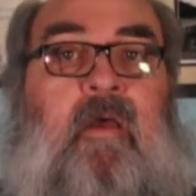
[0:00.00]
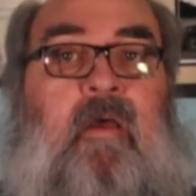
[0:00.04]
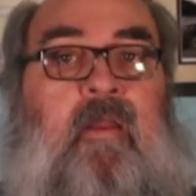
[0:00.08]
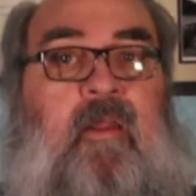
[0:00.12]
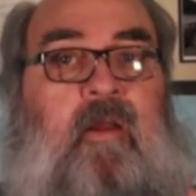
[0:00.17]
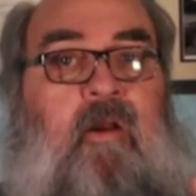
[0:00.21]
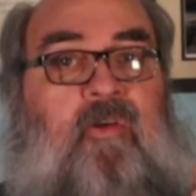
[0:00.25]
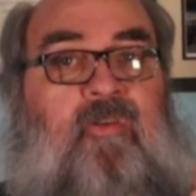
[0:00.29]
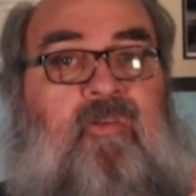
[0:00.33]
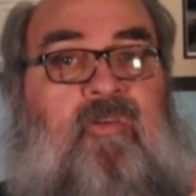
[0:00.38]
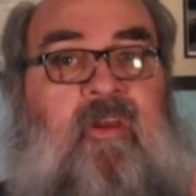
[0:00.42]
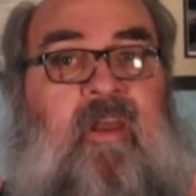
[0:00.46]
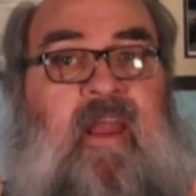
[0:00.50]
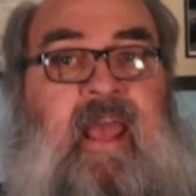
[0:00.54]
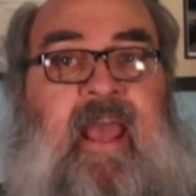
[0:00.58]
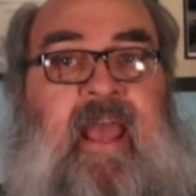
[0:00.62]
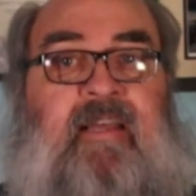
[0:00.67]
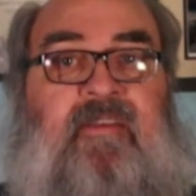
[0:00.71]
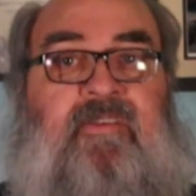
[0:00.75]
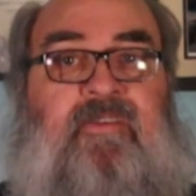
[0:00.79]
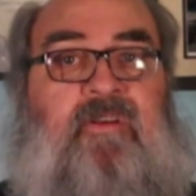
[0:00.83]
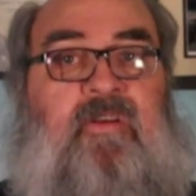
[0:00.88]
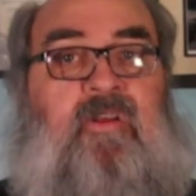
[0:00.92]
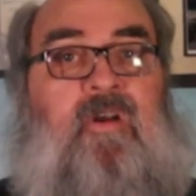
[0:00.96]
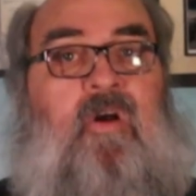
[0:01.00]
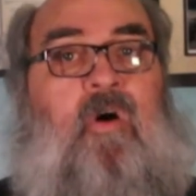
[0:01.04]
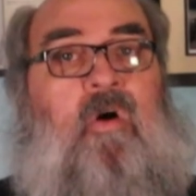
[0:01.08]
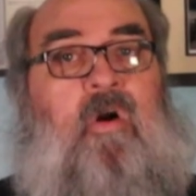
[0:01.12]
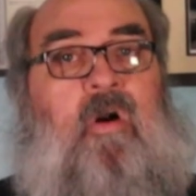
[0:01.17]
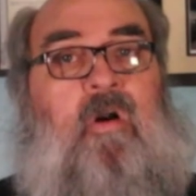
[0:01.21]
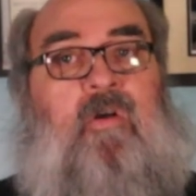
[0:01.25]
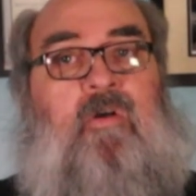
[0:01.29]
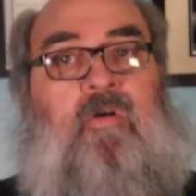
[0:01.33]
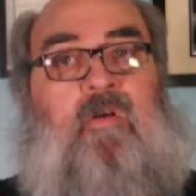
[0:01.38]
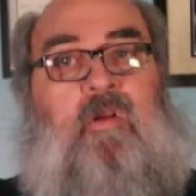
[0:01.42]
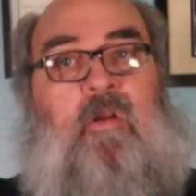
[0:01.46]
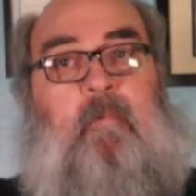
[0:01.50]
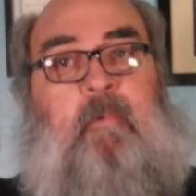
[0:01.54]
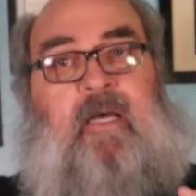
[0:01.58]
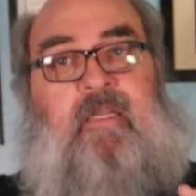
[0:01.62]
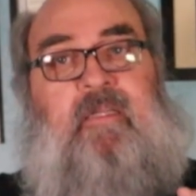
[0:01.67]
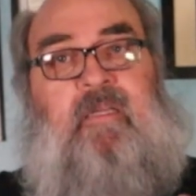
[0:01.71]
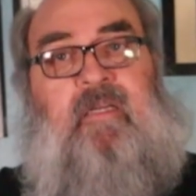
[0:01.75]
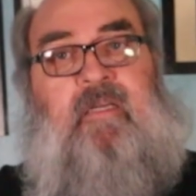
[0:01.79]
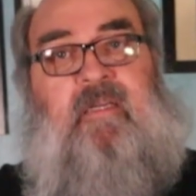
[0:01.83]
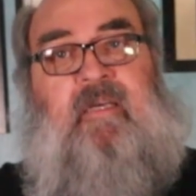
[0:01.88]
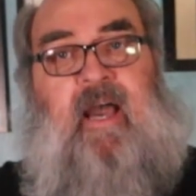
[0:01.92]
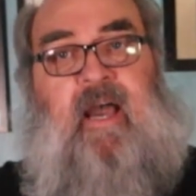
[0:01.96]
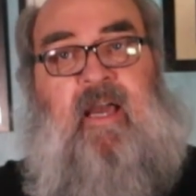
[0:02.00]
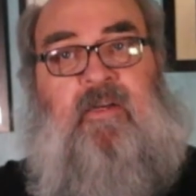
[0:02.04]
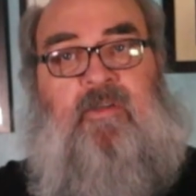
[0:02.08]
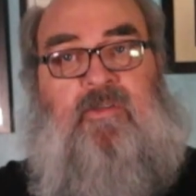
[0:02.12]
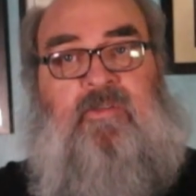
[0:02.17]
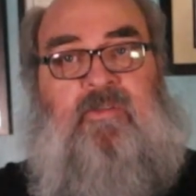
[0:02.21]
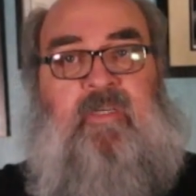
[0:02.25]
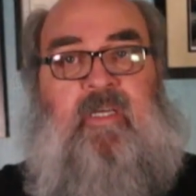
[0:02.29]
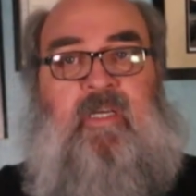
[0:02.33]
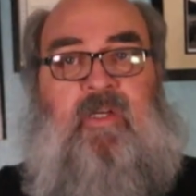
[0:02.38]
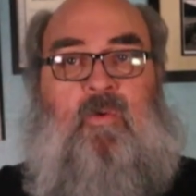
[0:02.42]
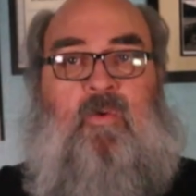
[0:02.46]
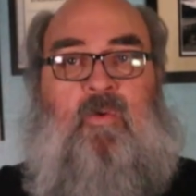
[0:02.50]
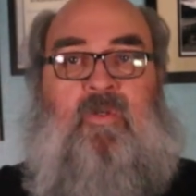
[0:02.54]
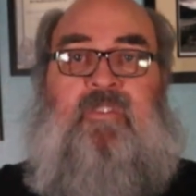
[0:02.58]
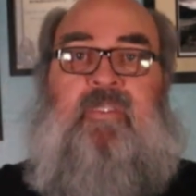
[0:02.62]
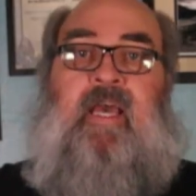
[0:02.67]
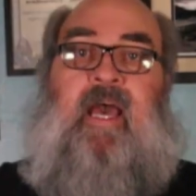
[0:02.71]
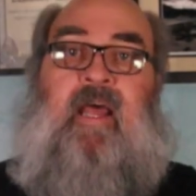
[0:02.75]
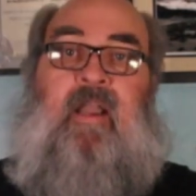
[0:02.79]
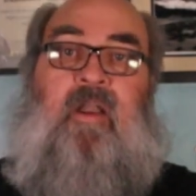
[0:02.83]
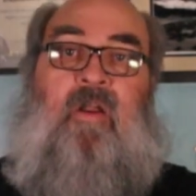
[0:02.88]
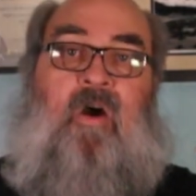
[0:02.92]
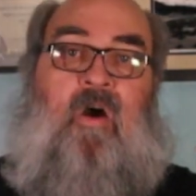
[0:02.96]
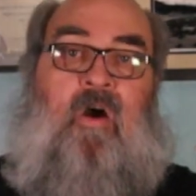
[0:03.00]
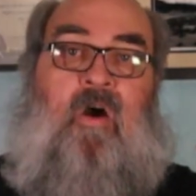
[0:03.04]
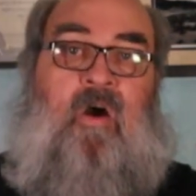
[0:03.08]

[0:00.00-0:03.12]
There is an excellent article about the title sequence at